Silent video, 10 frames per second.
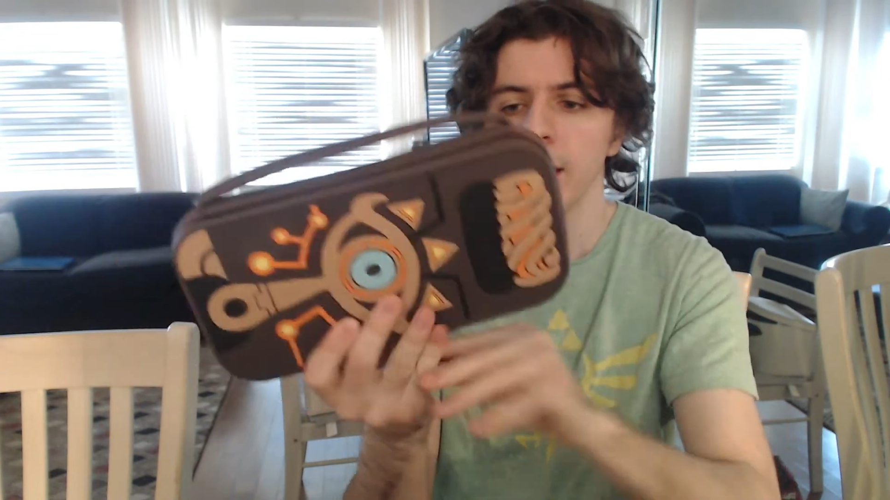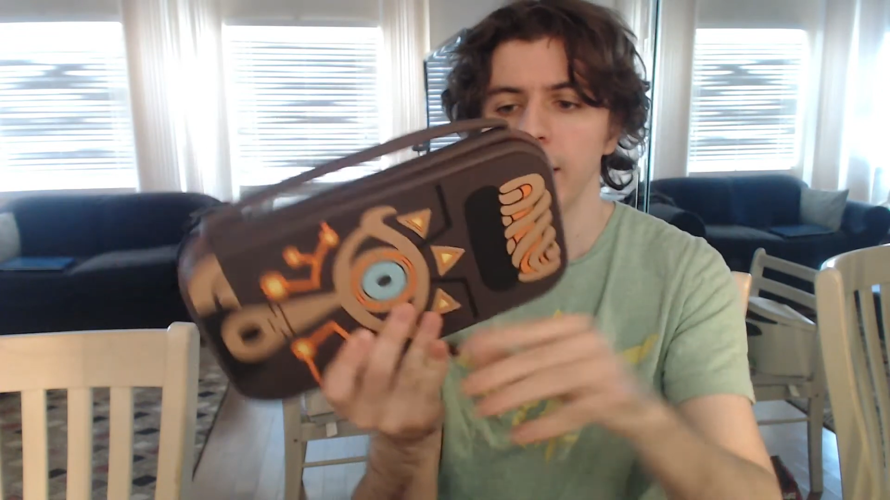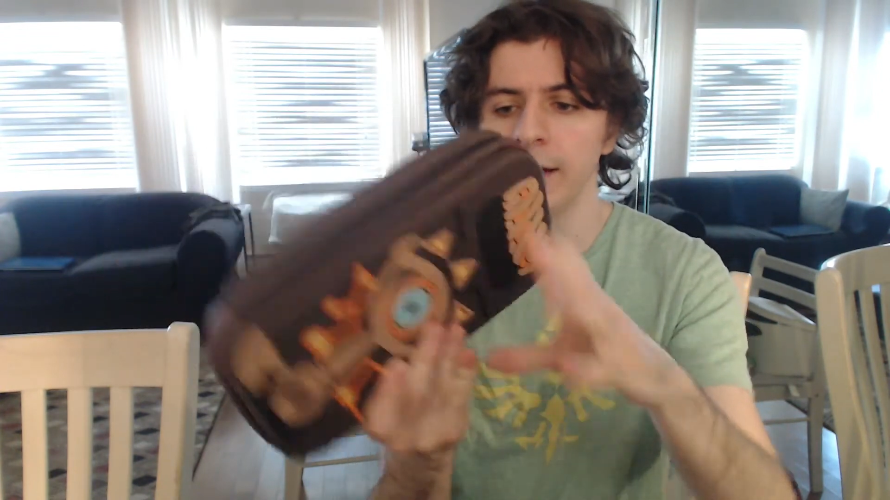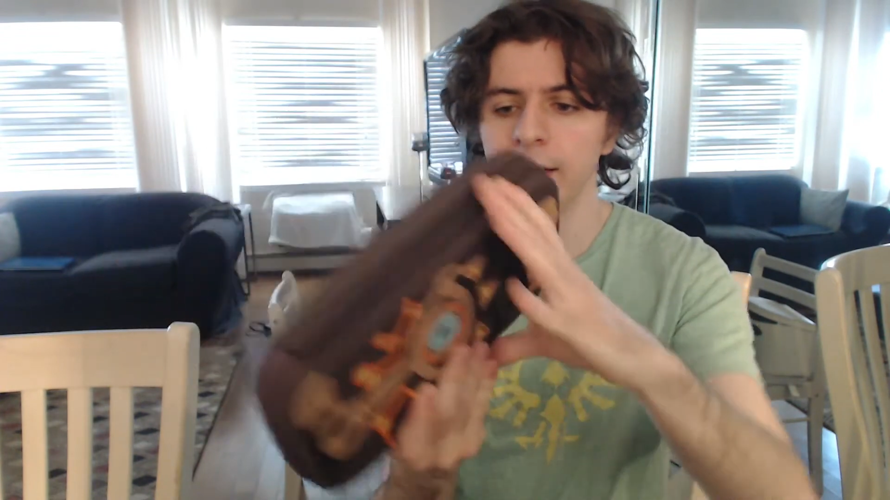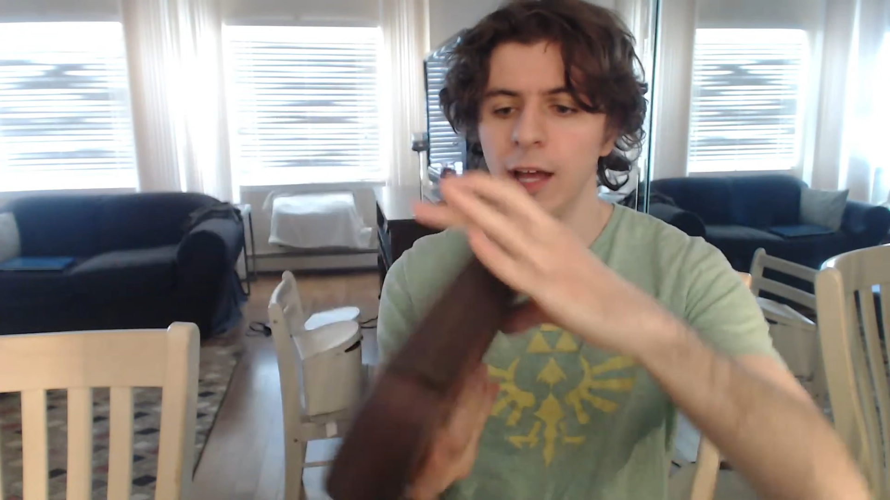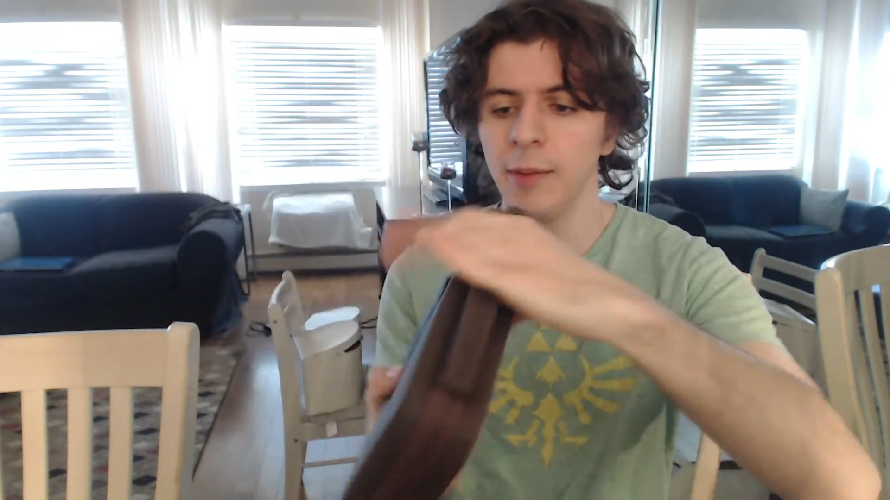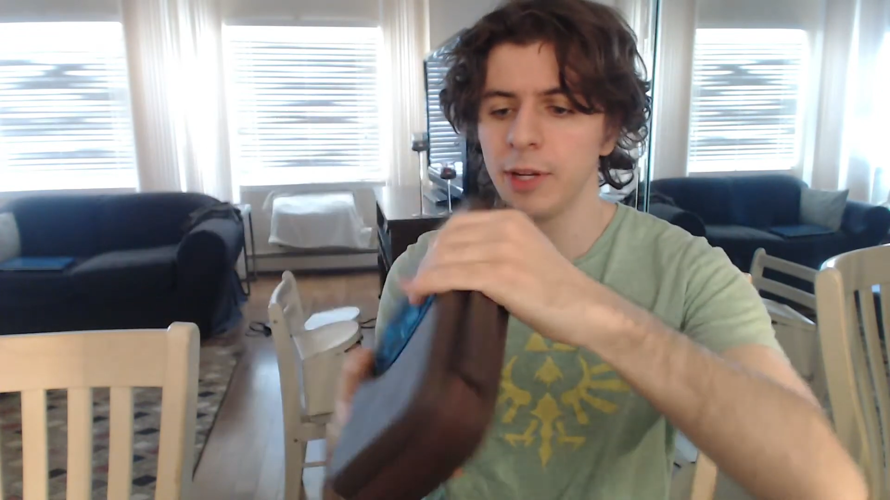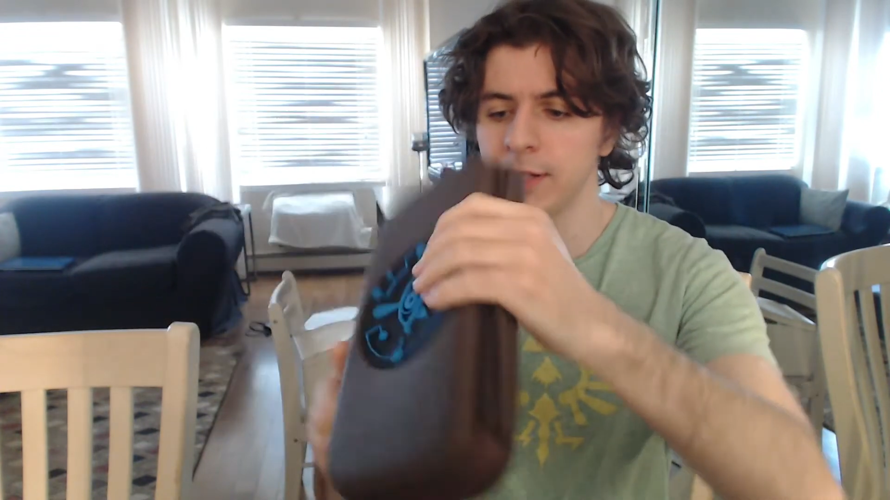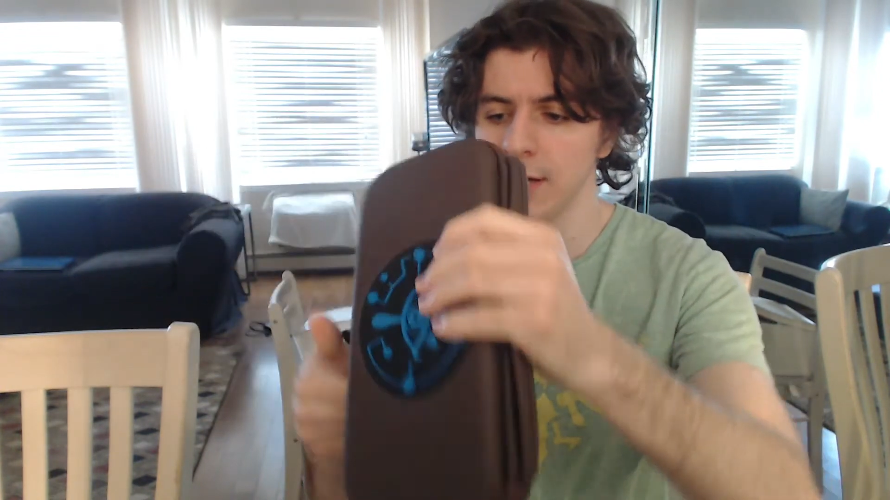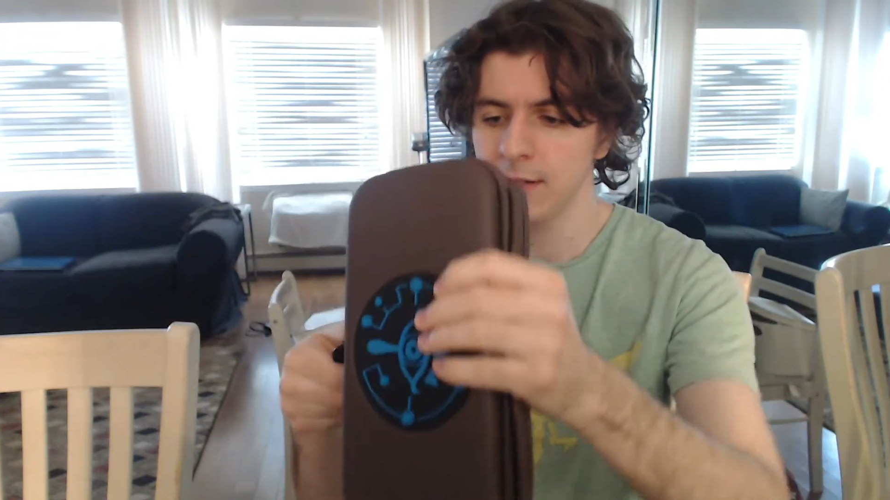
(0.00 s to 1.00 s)
and I'm
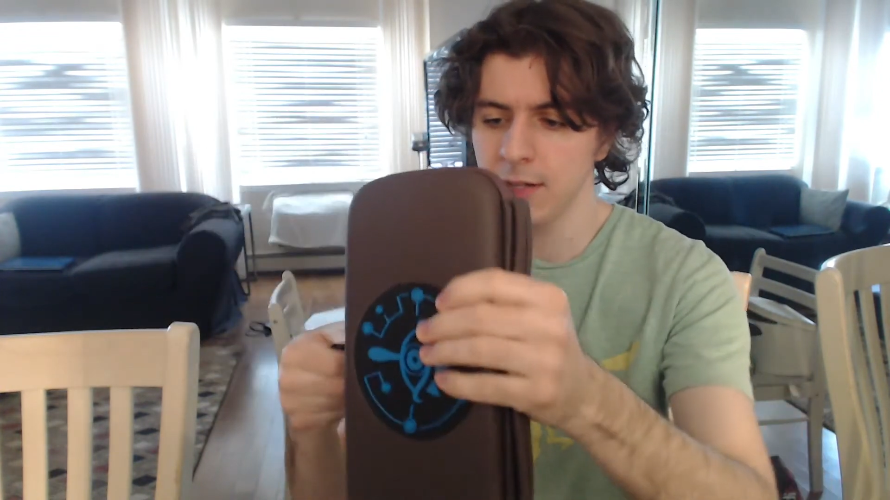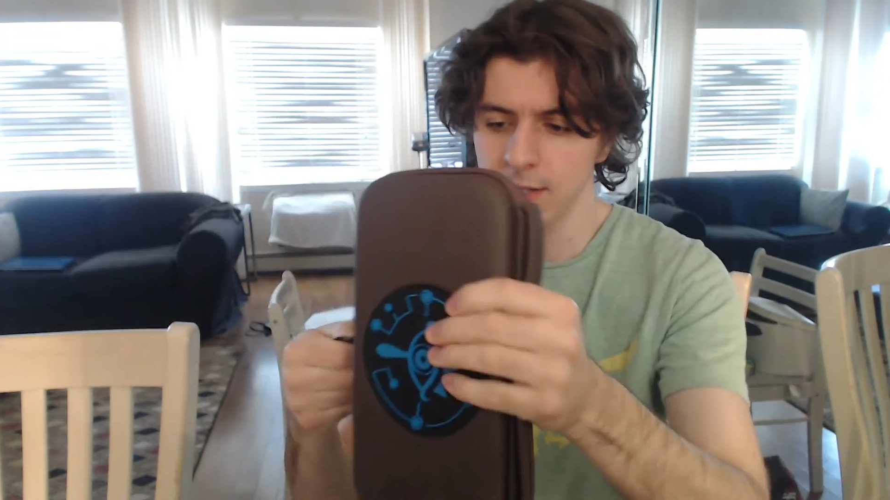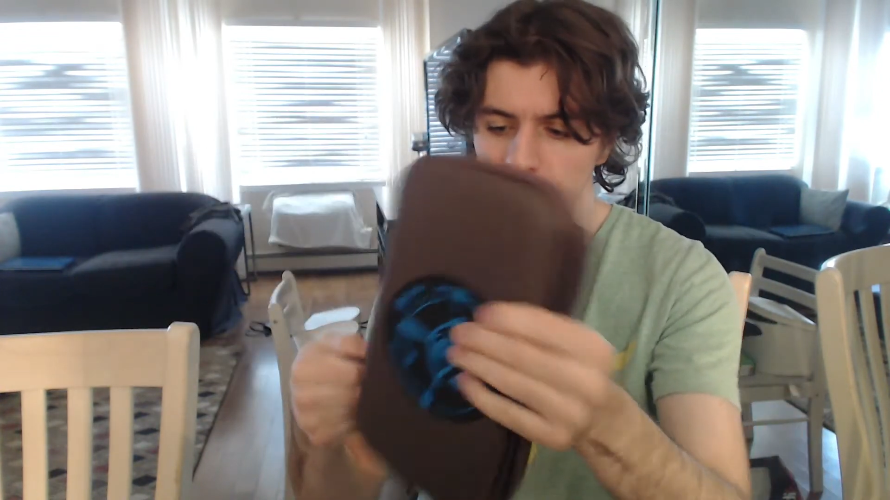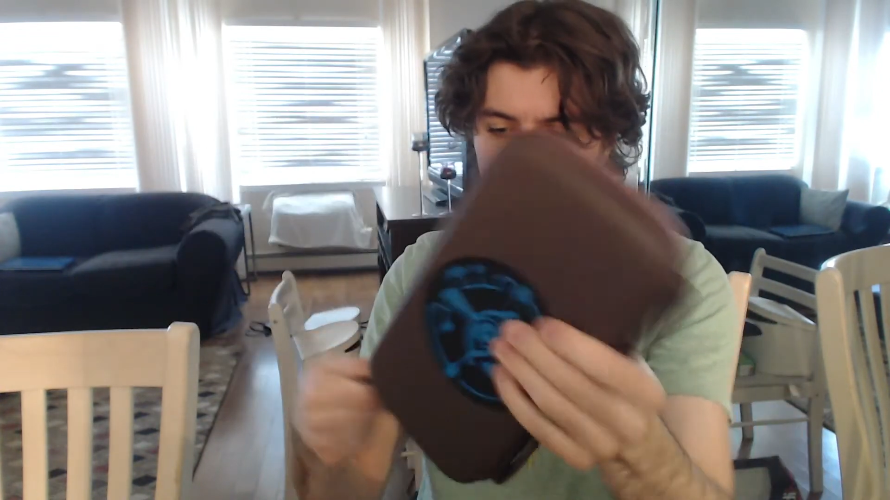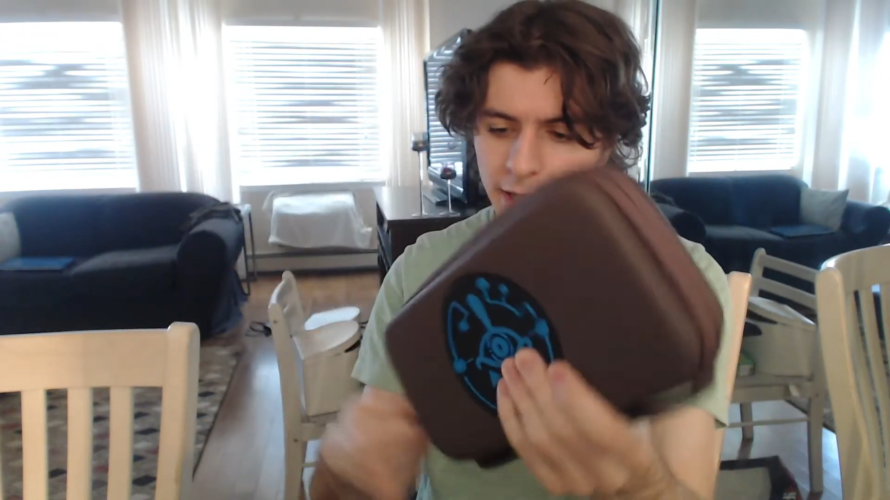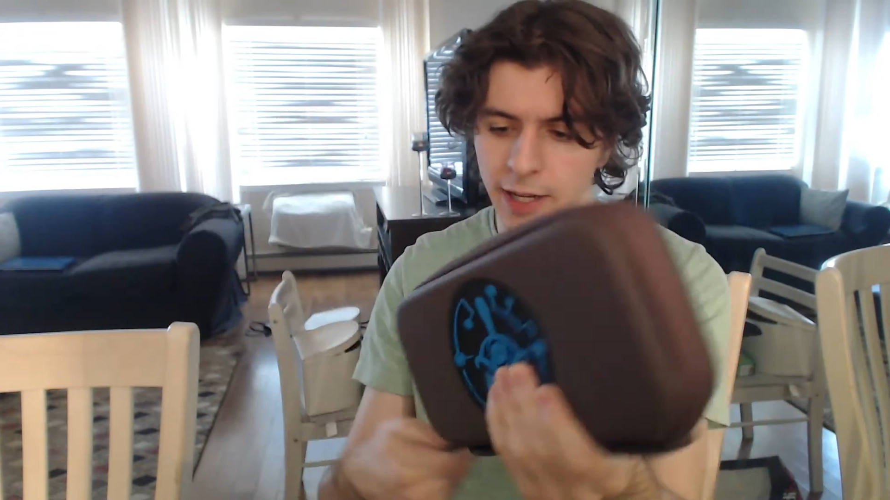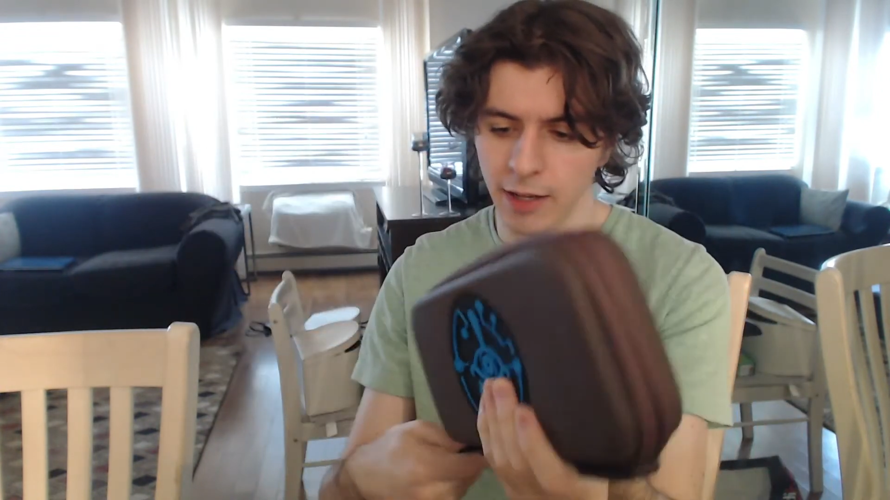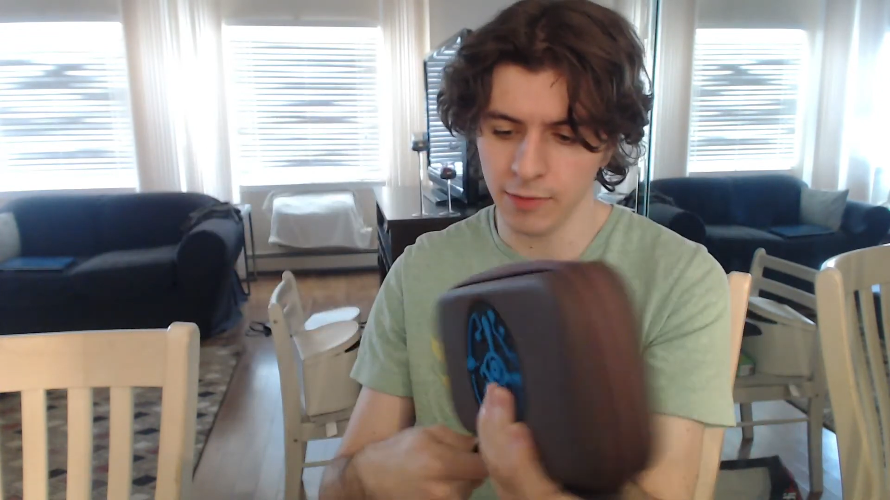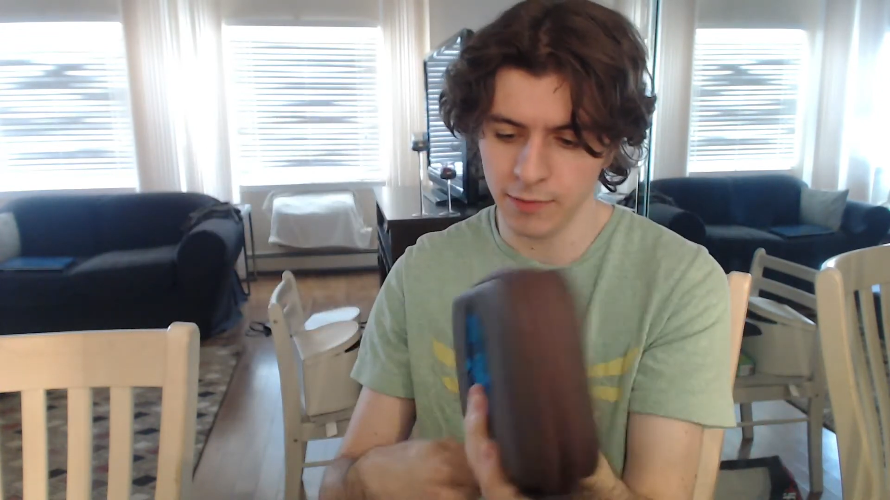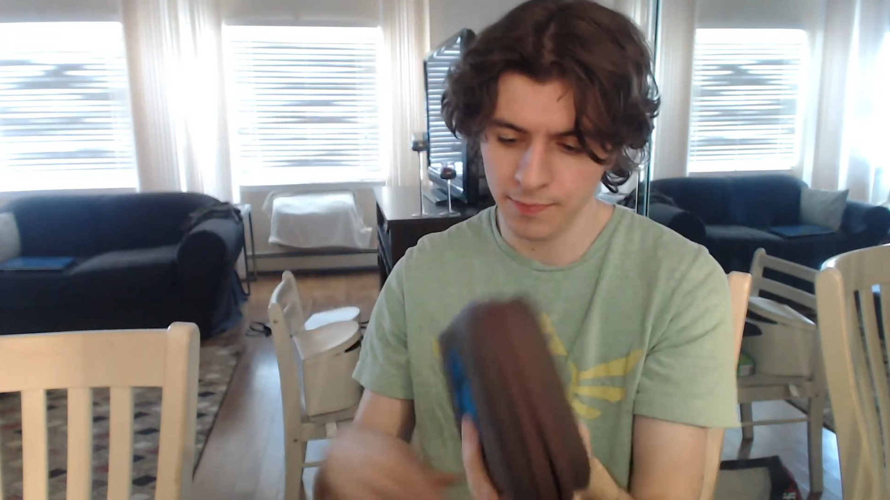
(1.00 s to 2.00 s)
going to test this out right now,